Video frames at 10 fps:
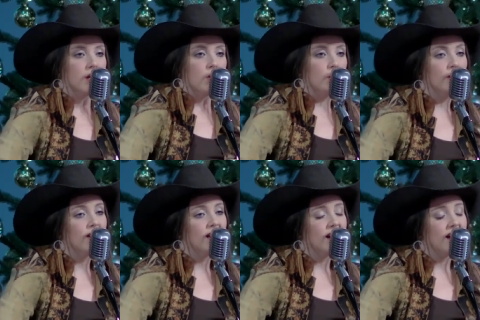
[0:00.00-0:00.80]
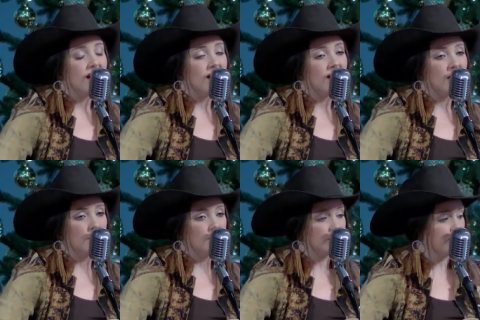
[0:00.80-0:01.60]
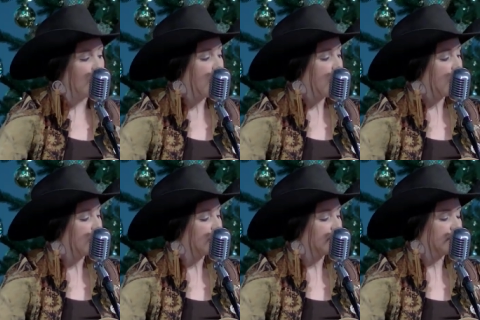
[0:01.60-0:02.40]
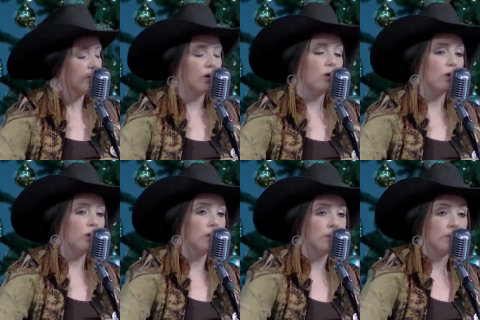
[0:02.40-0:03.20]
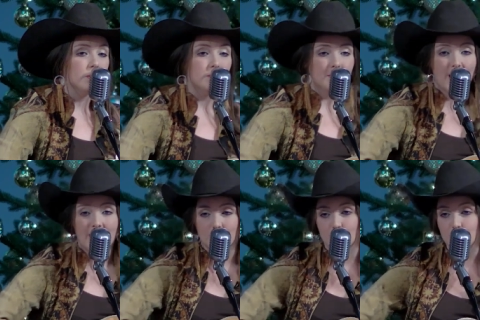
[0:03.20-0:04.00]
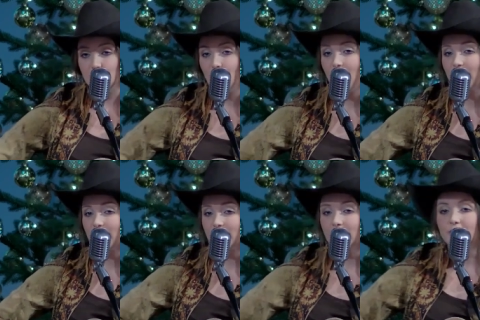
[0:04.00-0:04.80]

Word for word: When I was born a coal miner's daughter